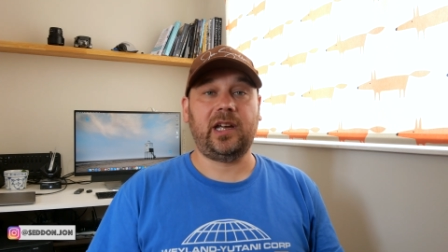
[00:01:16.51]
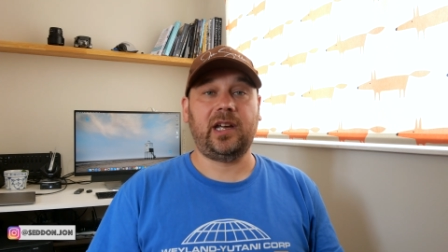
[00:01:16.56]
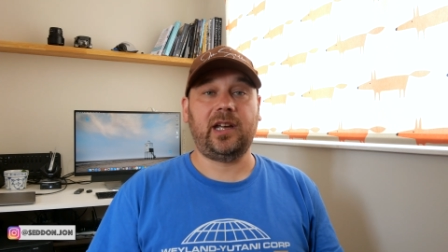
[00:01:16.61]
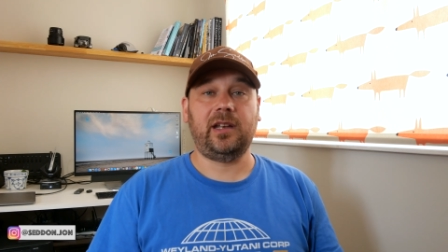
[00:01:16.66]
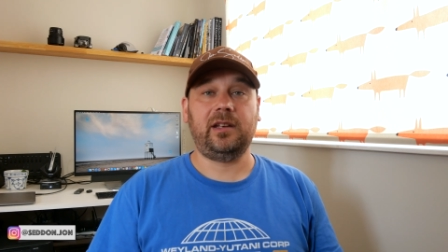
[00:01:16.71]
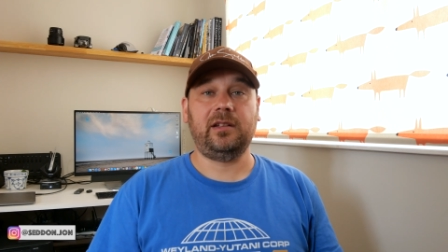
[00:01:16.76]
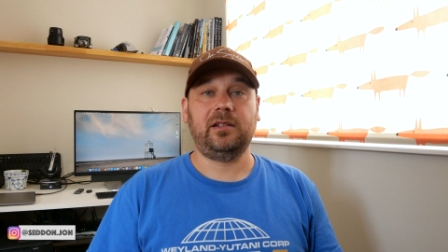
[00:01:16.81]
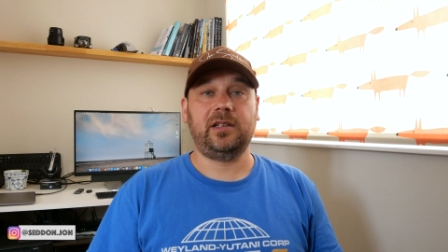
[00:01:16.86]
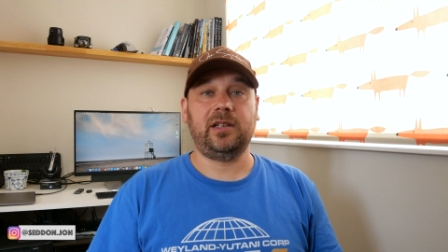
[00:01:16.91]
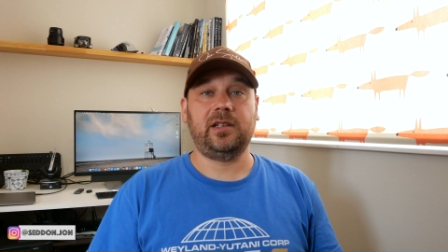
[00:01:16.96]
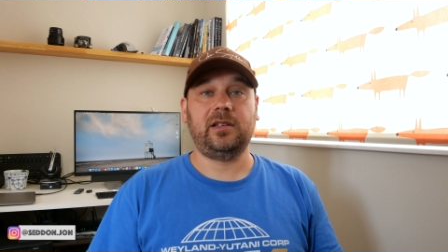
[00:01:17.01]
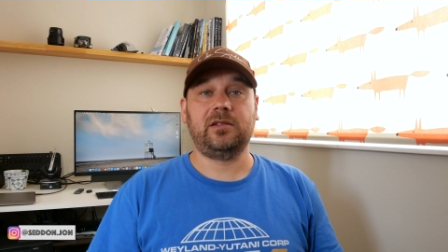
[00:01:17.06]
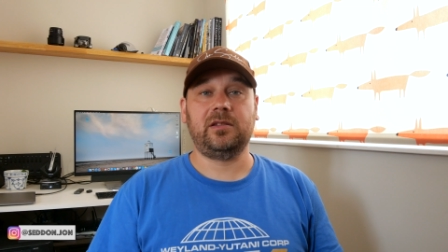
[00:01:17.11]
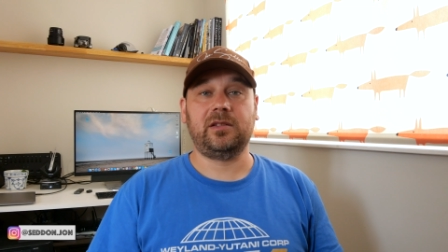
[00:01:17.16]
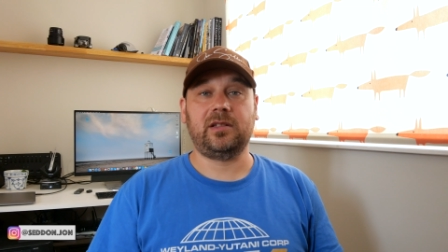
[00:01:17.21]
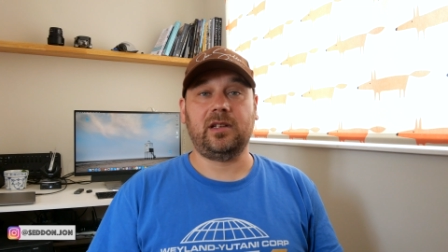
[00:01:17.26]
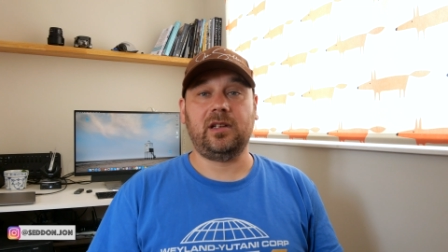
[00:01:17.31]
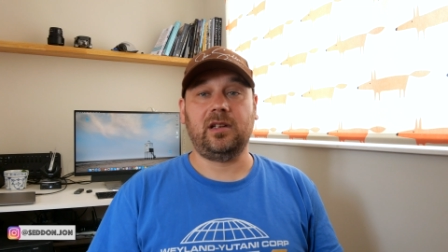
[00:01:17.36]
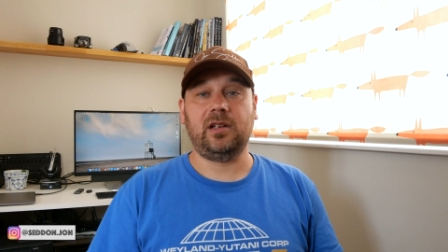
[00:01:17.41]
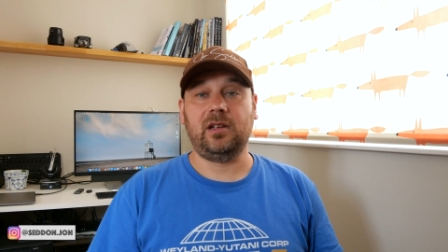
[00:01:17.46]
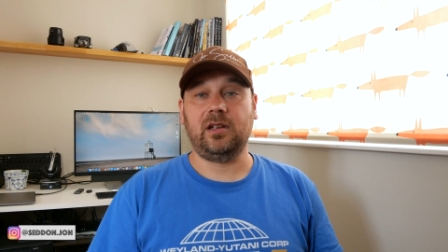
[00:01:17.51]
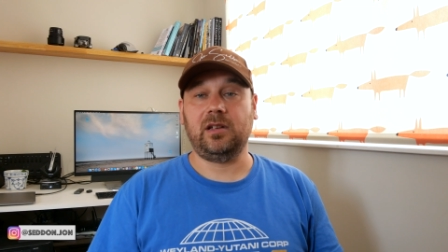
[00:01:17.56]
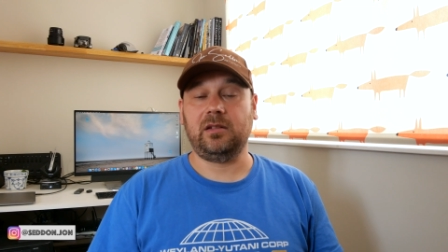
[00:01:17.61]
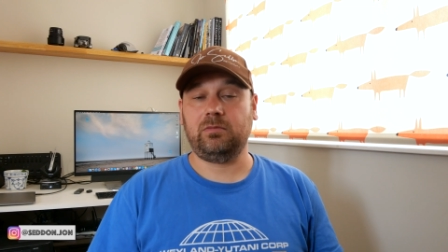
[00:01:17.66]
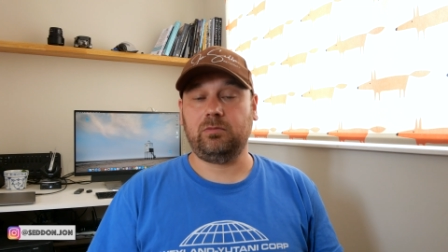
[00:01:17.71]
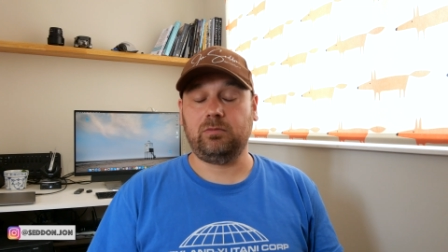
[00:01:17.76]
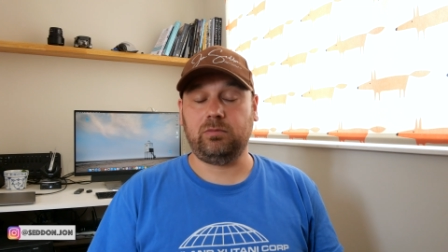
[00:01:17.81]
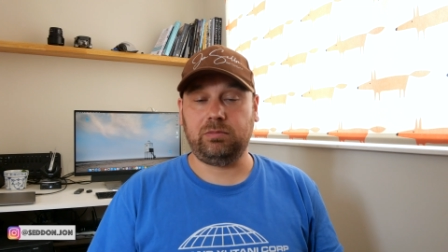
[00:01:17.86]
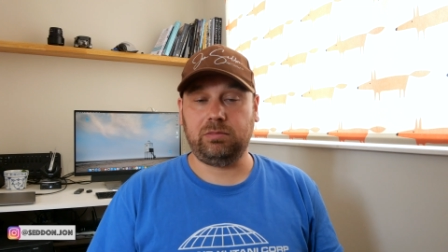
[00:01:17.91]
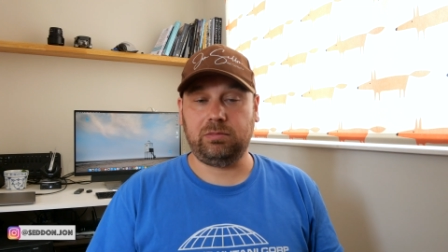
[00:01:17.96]
and it's
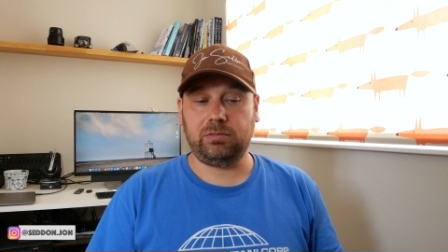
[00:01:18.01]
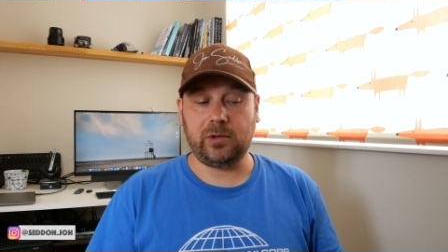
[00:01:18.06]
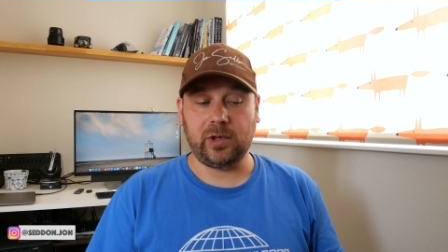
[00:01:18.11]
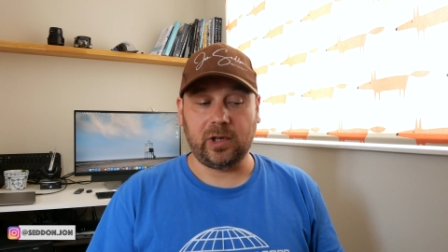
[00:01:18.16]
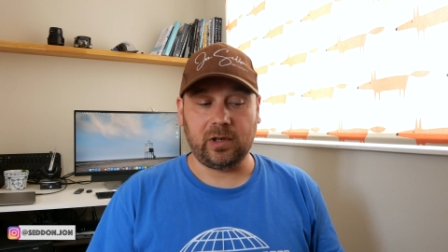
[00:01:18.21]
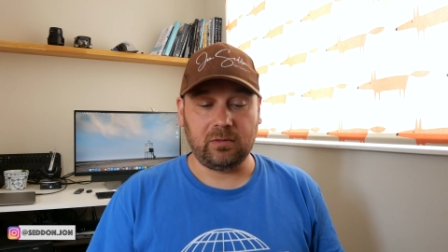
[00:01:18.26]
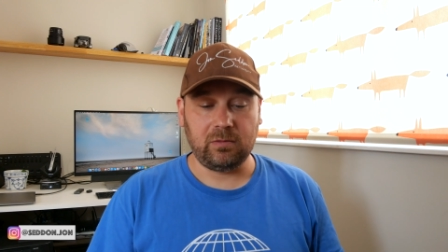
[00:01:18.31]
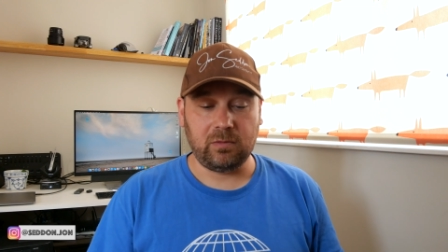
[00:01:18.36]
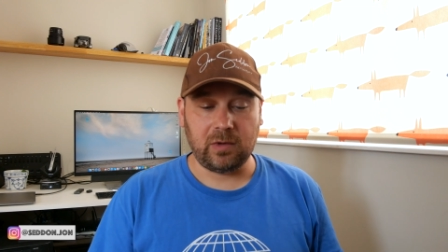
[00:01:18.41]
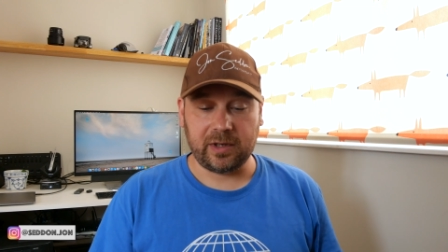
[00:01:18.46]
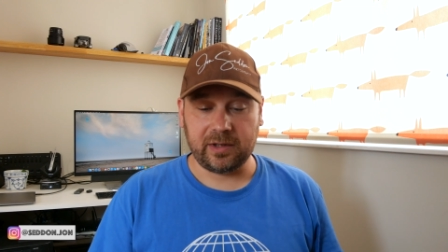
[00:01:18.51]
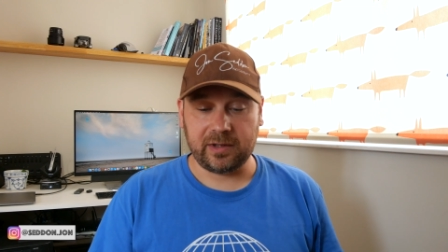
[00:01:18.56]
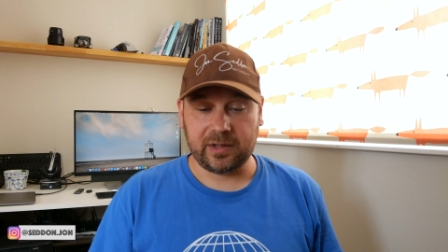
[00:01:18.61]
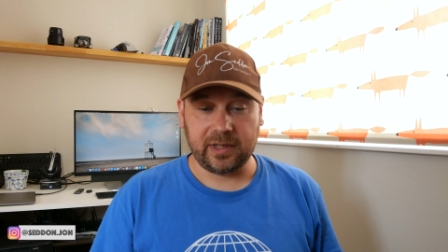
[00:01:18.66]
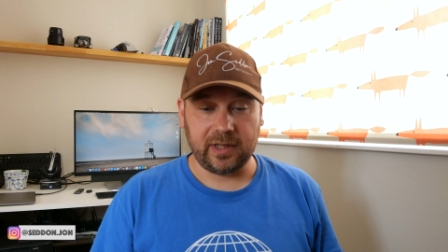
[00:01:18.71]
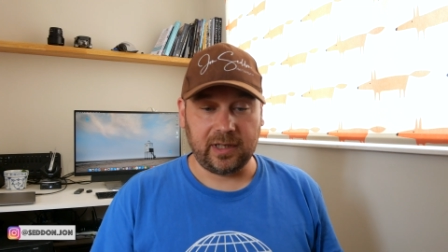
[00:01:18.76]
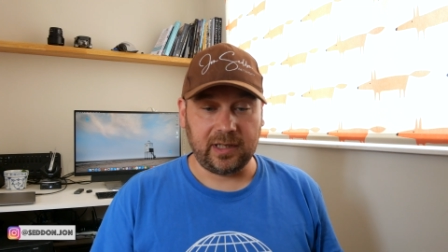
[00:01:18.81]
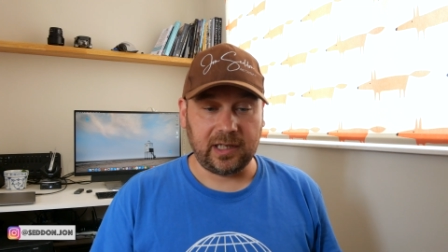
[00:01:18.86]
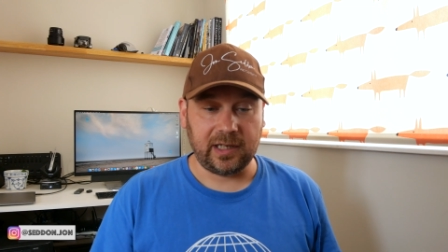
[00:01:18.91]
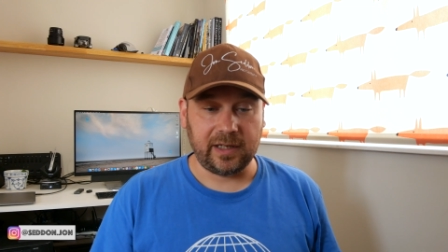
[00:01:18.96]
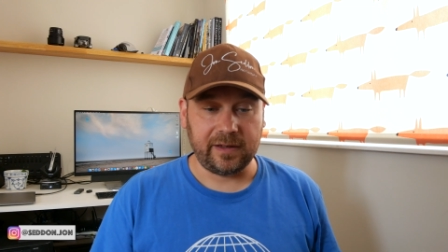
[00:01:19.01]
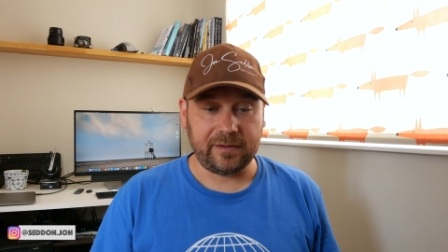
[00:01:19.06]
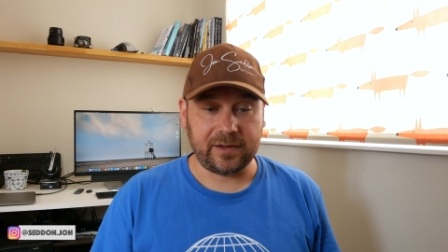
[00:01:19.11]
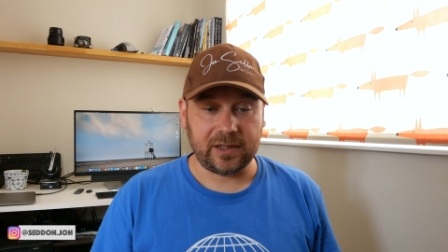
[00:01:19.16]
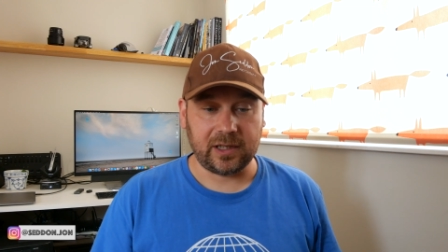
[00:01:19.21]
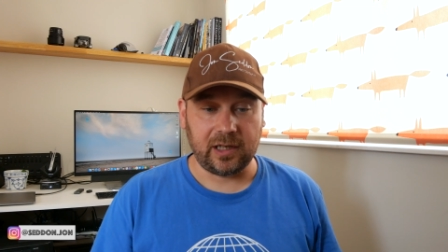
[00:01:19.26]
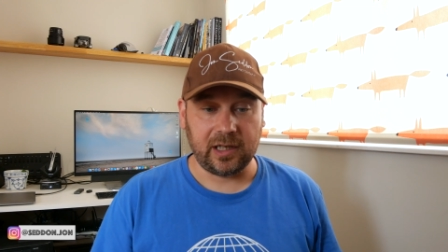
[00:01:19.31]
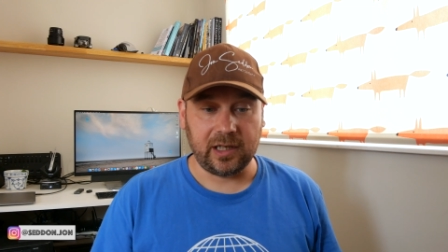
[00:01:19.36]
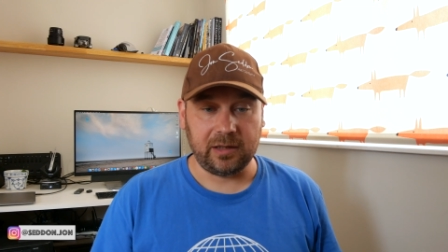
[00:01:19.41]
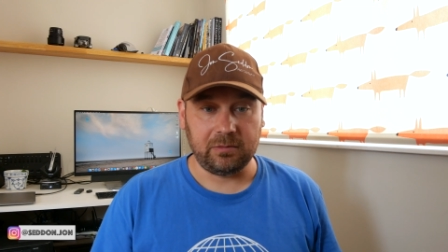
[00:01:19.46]
once in a
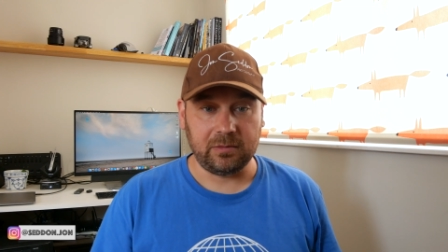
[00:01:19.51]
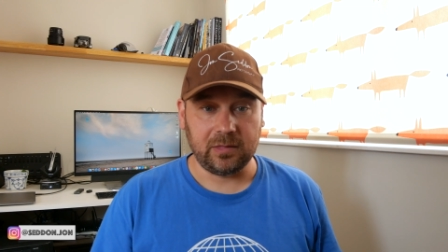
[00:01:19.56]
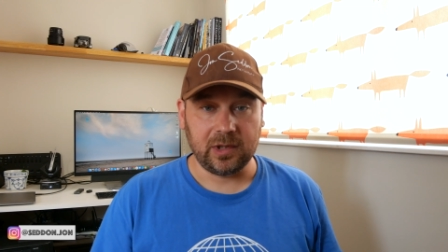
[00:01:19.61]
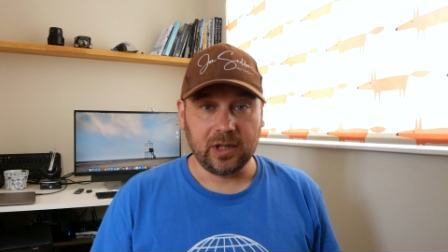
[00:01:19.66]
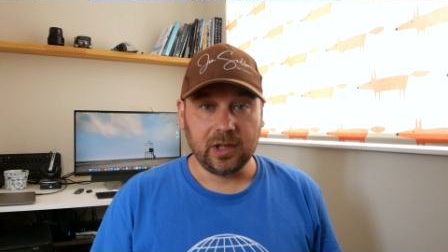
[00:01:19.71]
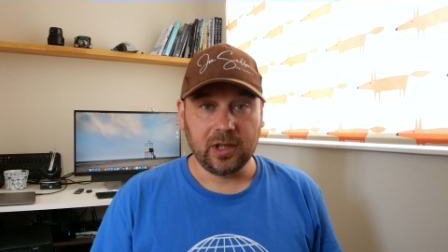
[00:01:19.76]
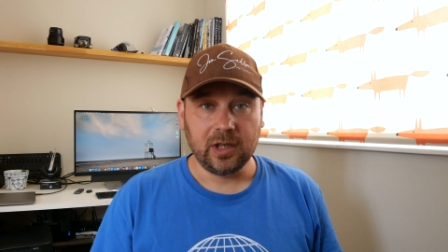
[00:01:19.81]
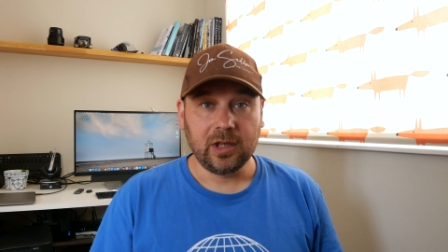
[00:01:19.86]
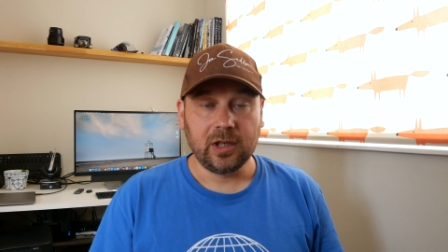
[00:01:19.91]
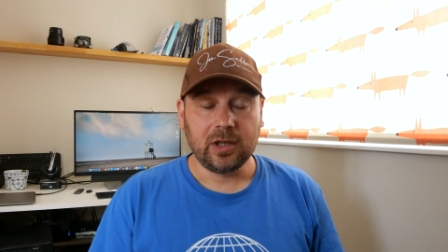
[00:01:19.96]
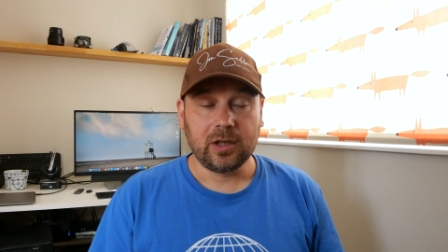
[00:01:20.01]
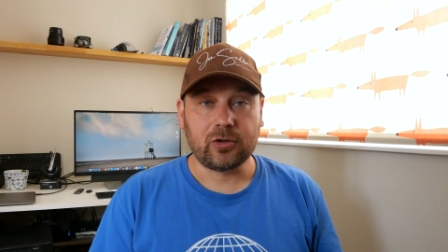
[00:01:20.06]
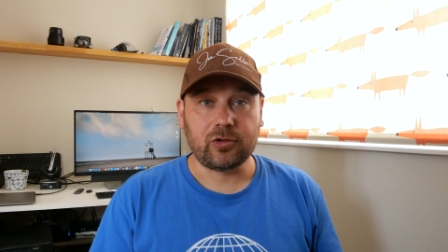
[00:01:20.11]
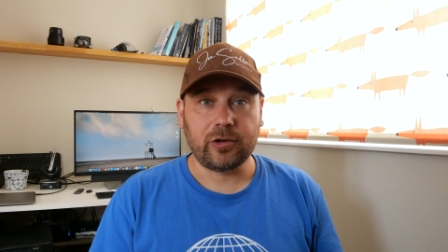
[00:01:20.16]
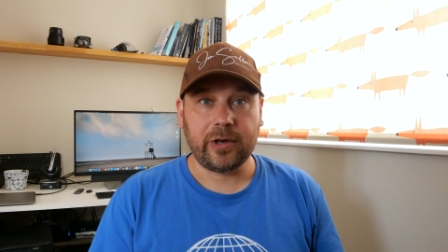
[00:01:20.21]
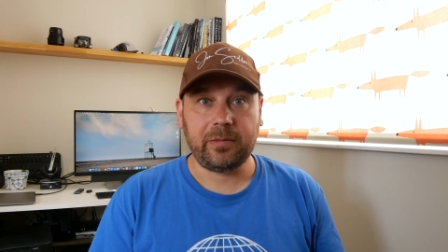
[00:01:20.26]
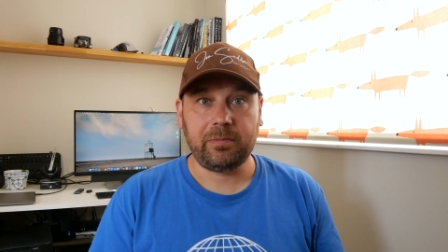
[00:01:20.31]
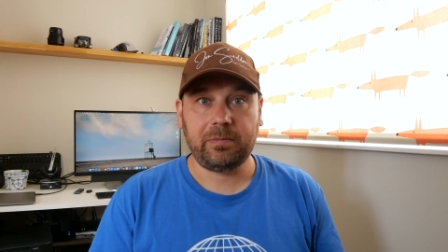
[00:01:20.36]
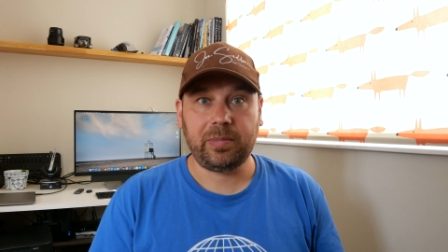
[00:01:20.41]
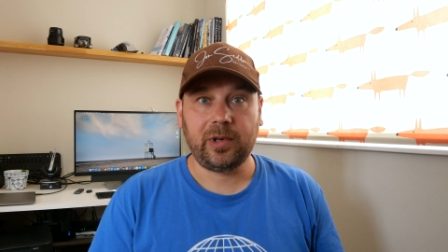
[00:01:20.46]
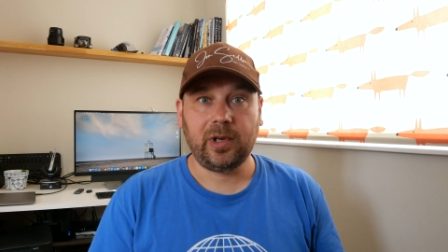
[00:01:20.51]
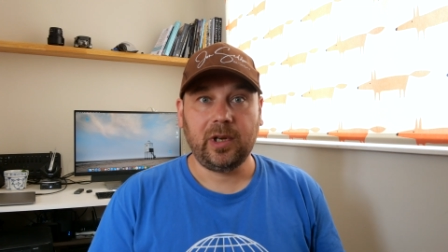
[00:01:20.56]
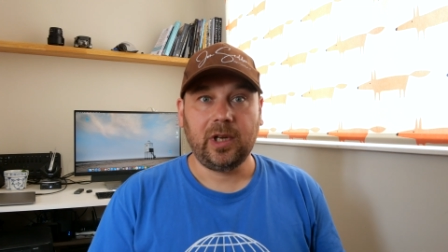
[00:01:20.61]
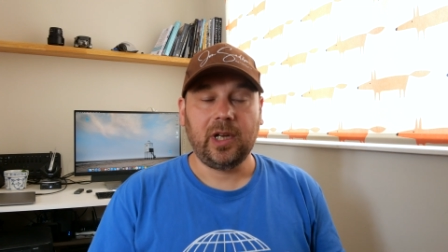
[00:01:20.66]
lifetime trip,